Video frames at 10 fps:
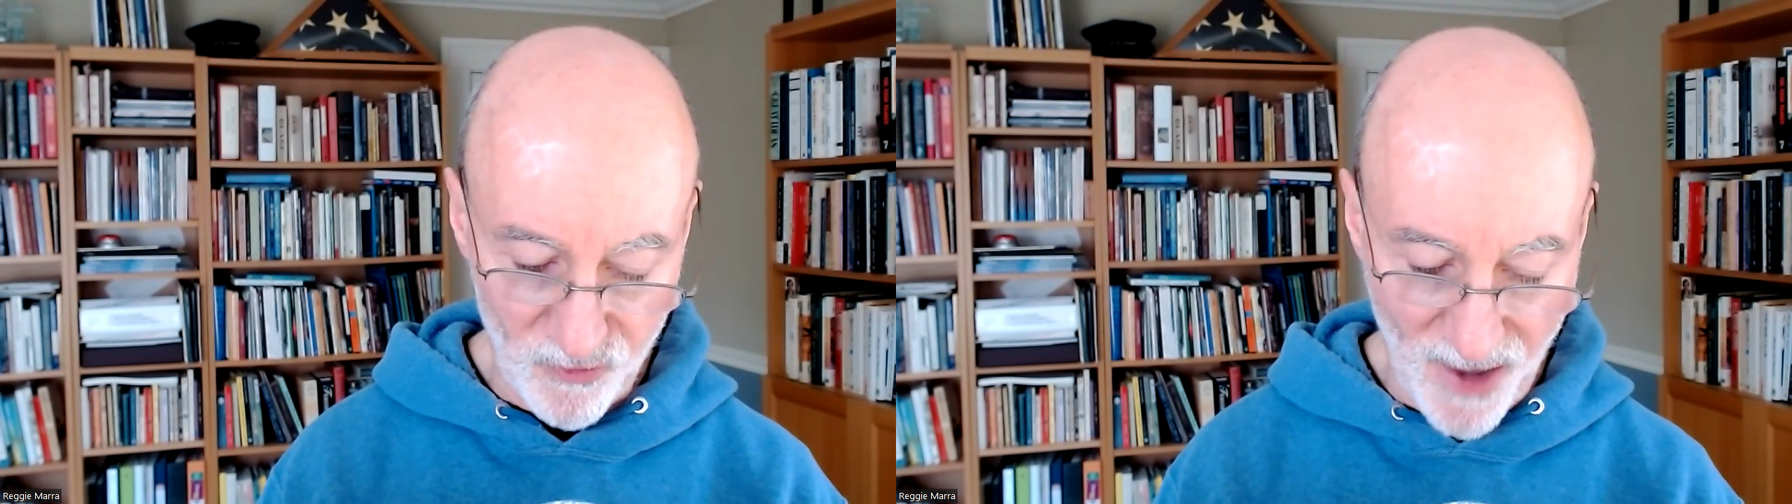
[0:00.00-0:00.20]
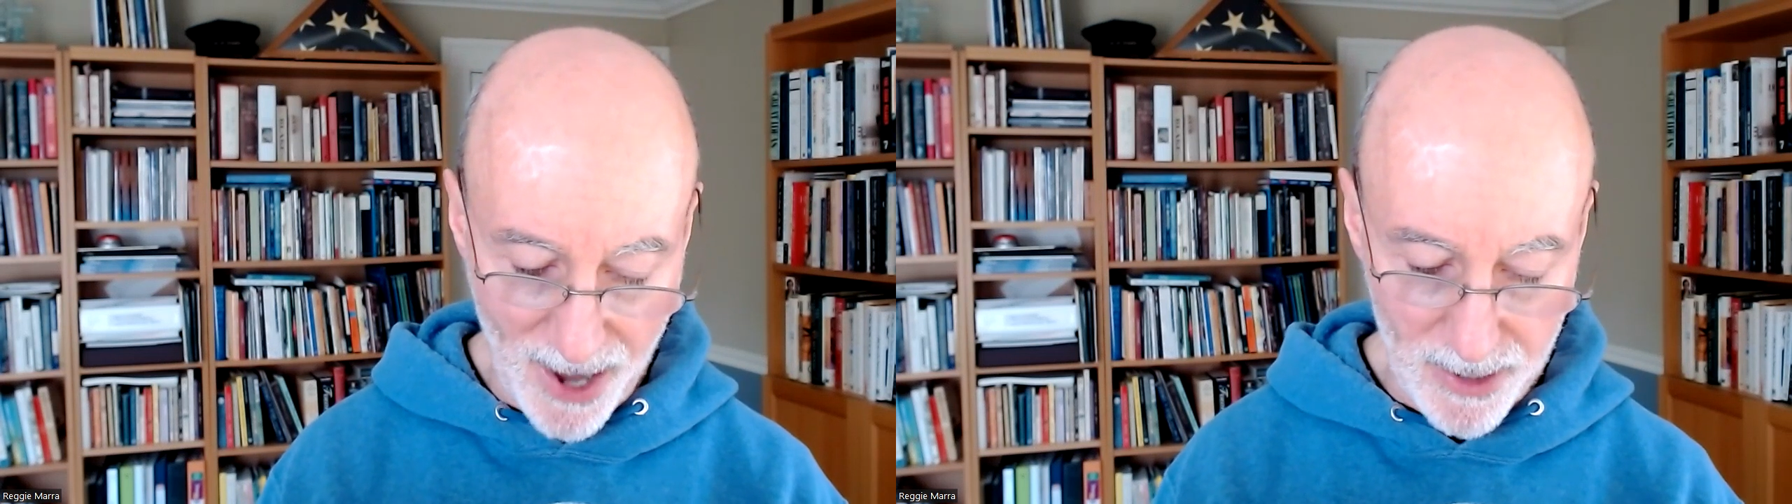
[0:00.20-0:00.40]

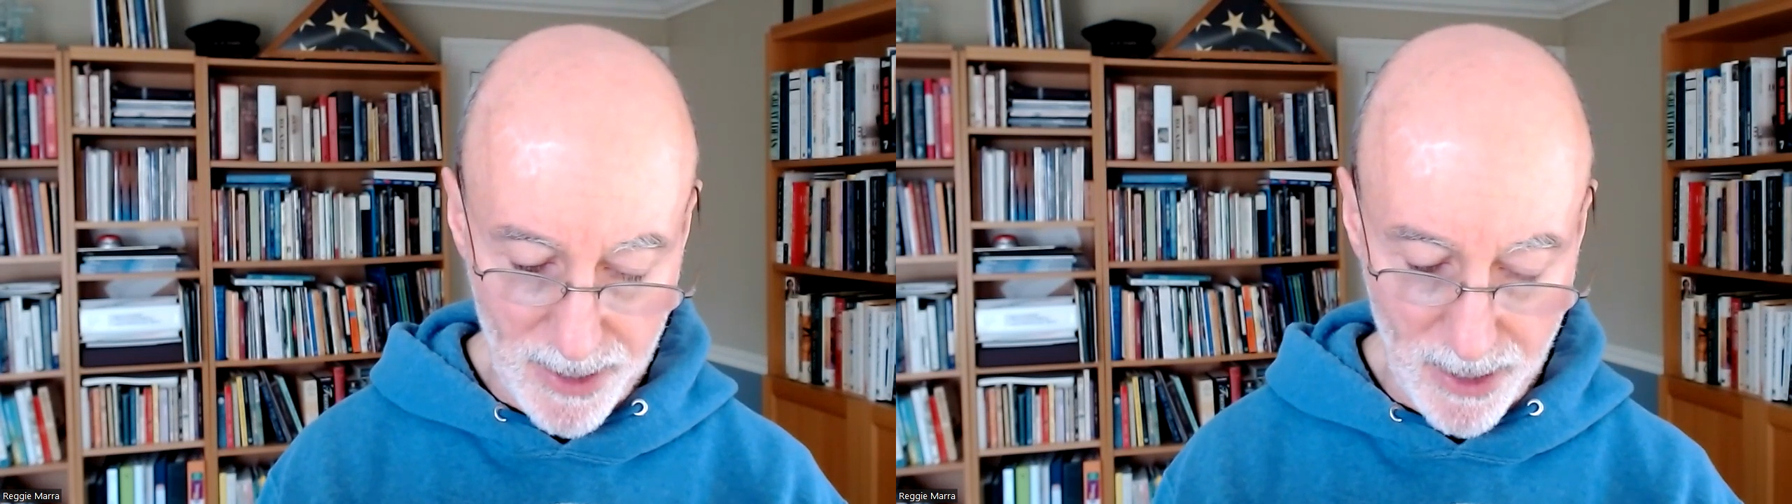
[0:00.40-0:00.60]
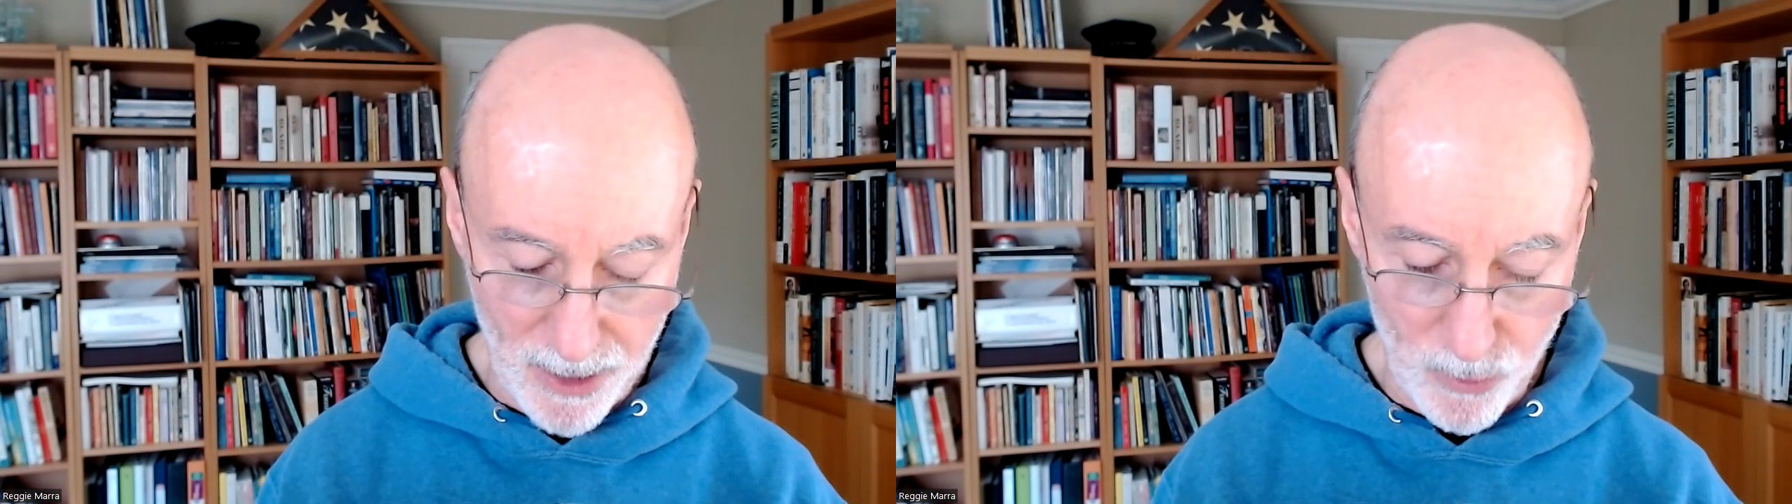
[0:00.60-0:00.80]

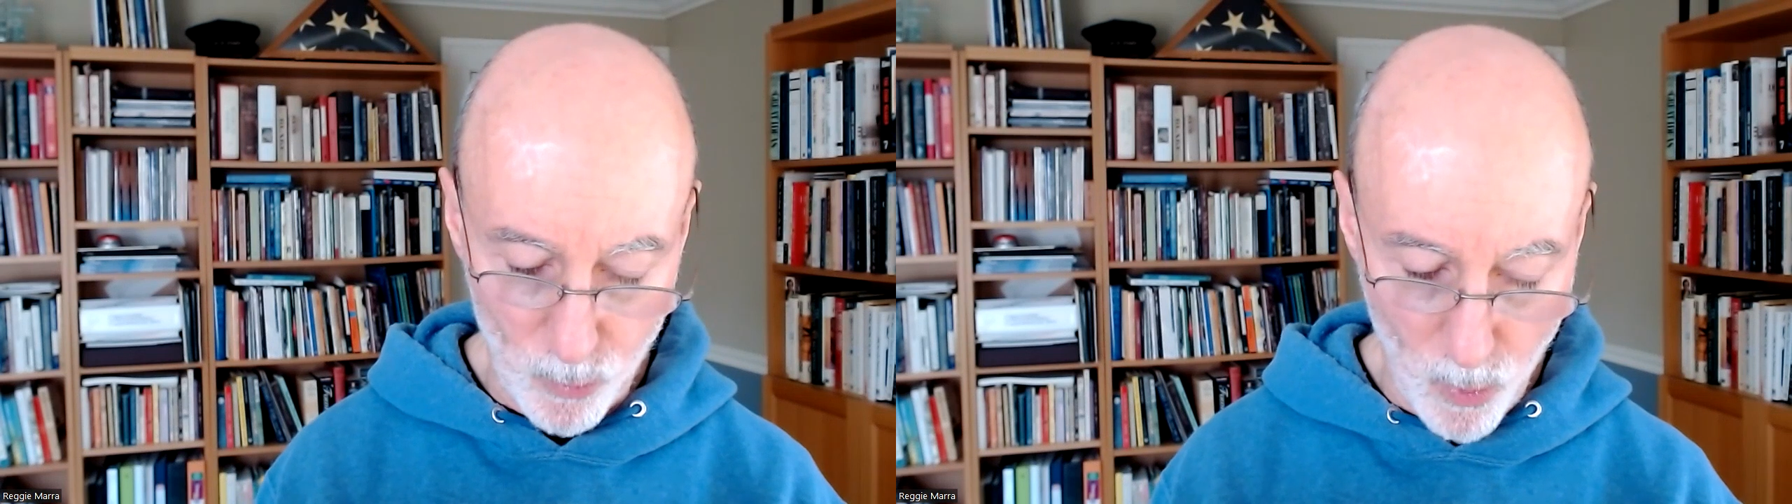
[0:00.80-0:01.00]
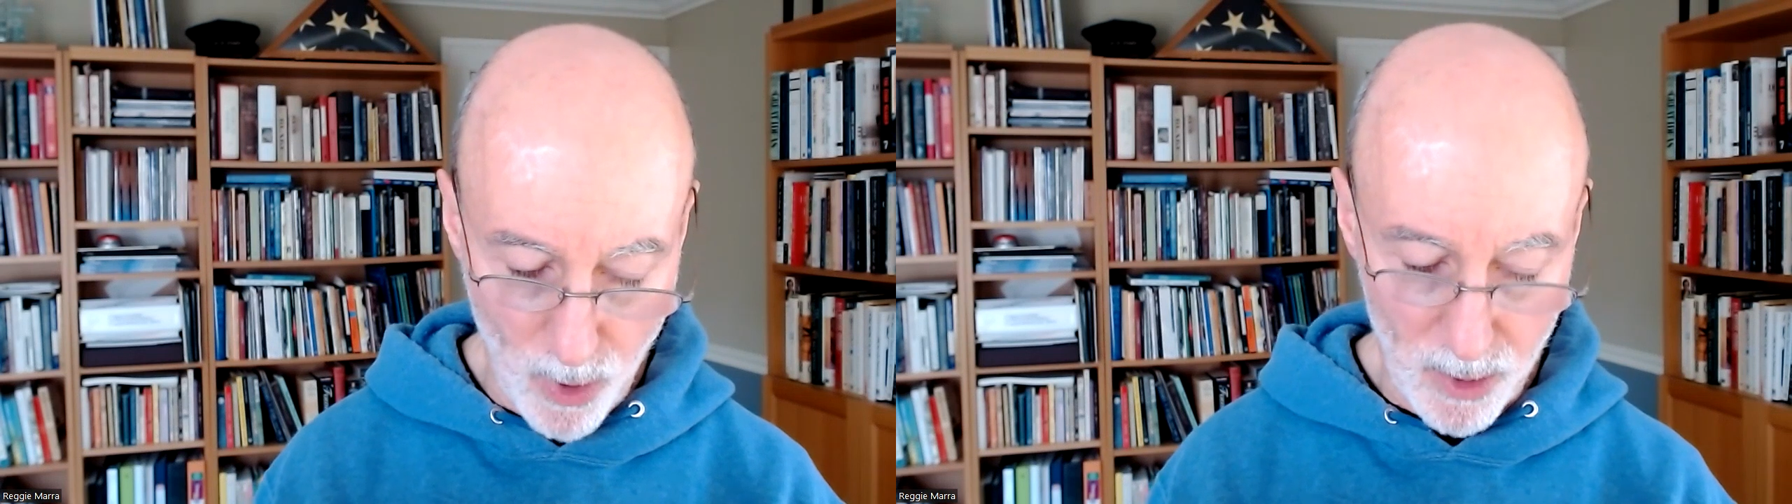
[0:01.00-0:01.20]
fattening on the
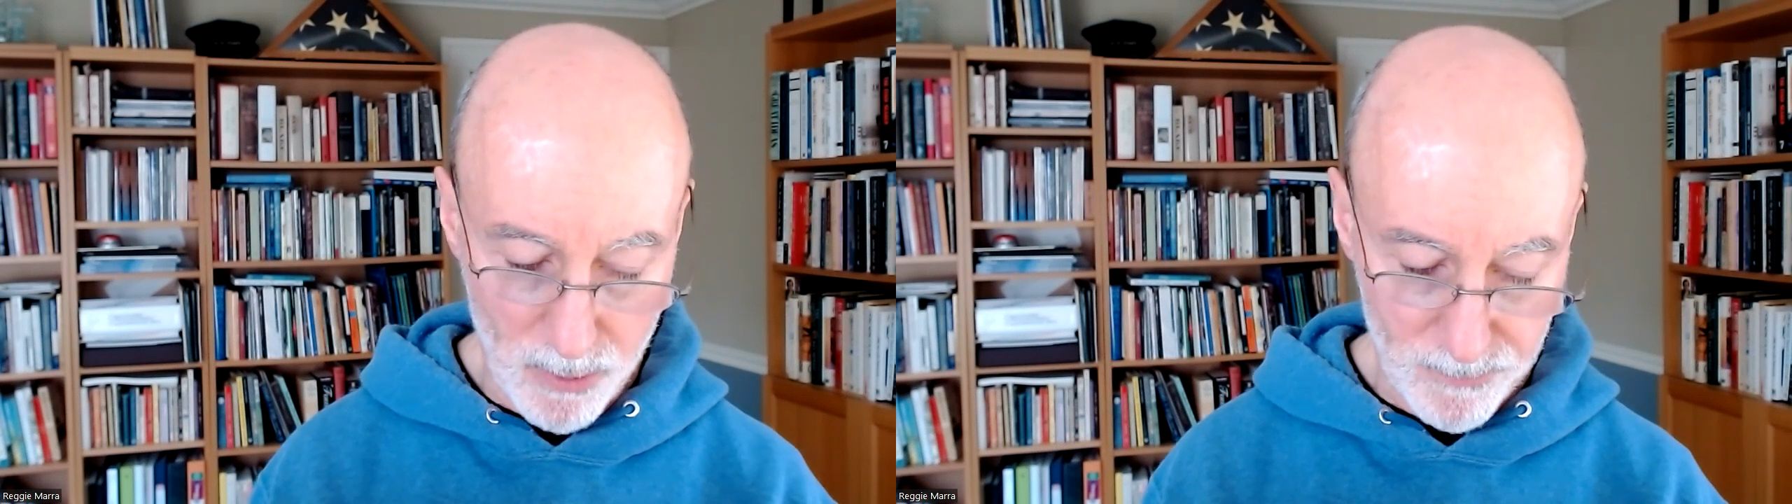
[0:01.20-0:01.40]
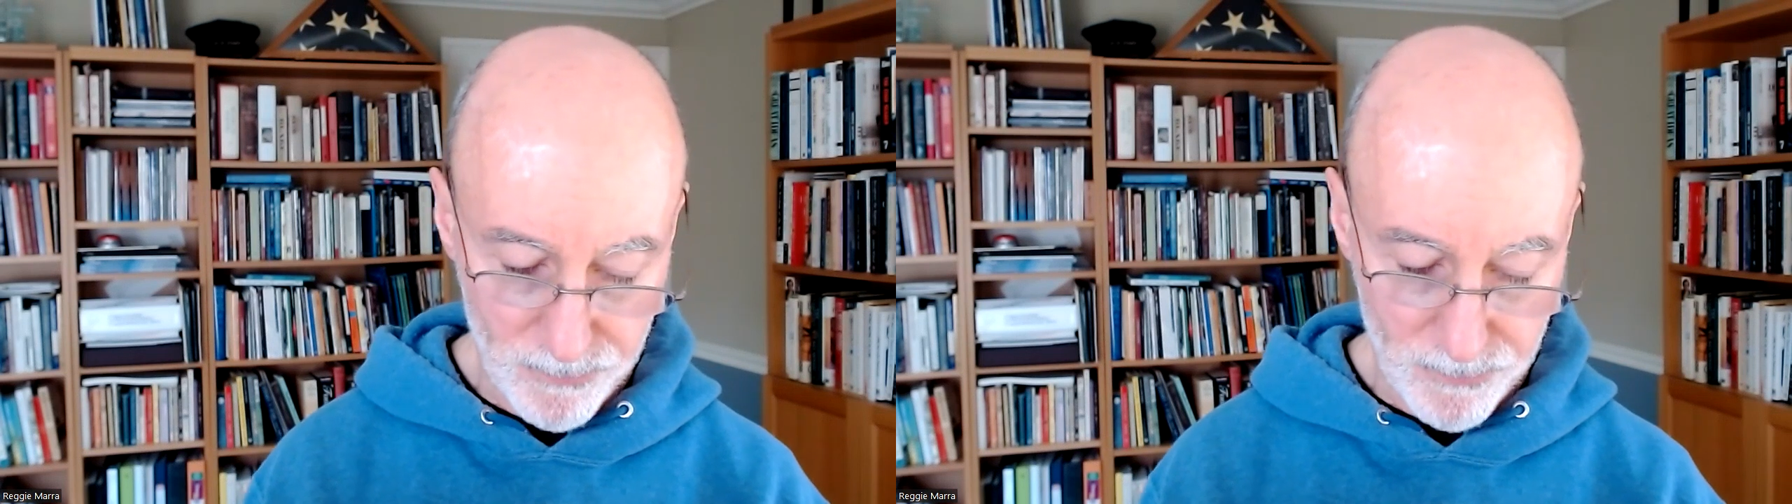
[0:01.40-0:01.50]
war.